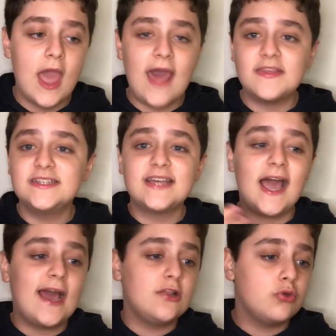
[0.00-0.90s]
And the
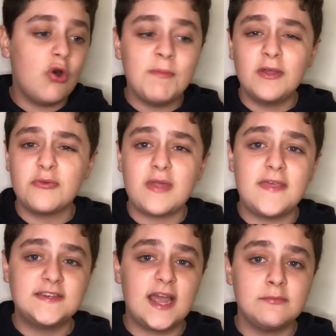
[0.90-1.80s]
entire lore built throughout the
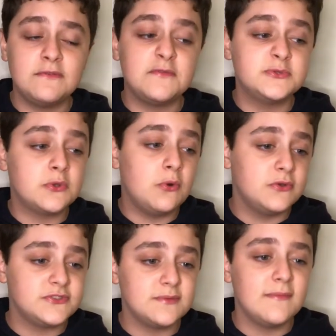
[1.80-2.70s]
entire movie was
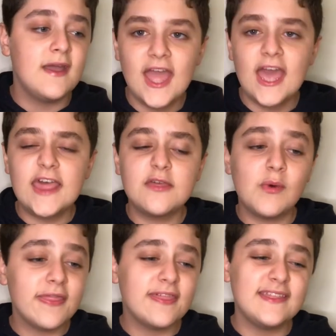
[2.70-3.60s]
awesome. The
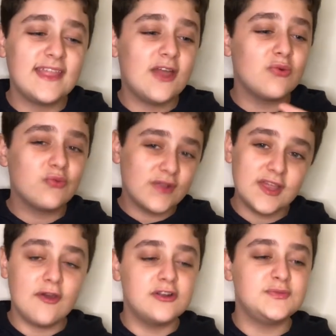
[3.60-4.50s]
one thing that
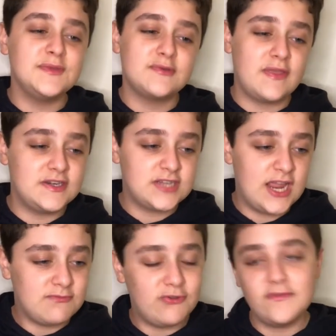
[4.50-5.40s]
really urged me throughout the
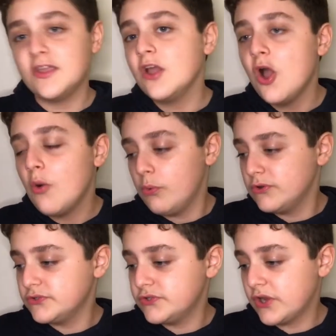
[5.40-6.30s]
entire movie
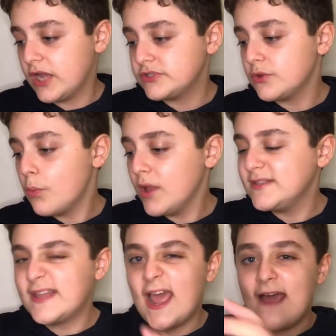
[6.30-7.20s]
was, okay, so
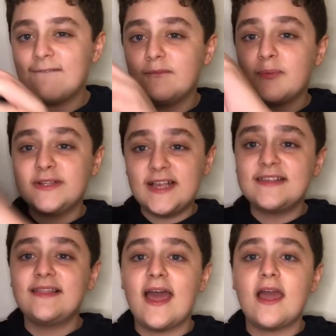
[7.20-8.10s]
once they have
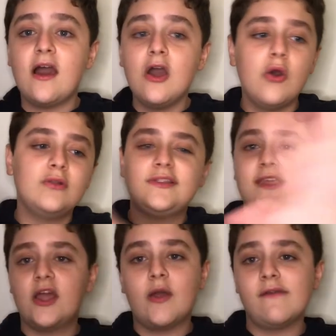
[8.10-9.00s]
Princess Leia, or
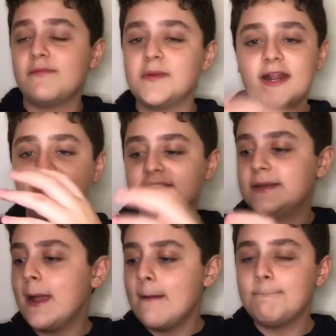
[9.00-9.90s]
Leia, however you pronounce
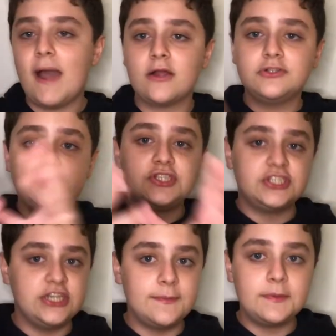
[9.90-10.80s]
it, back onto the
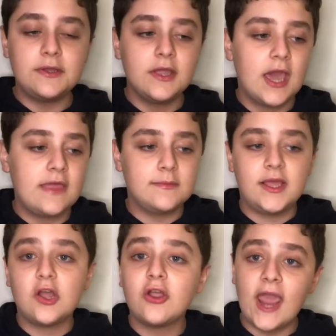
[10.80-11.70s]
ship, and I'm
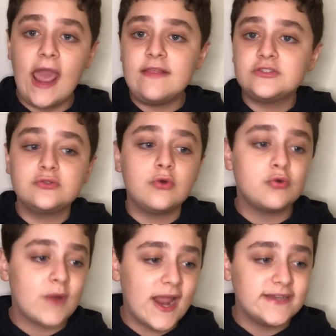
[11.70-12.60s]
like, okay, this is all
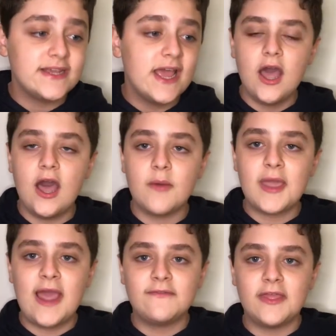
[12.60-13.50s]
great. Uh, we
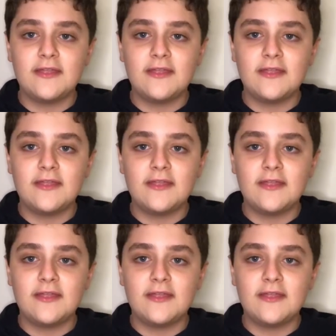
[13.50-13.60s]
have that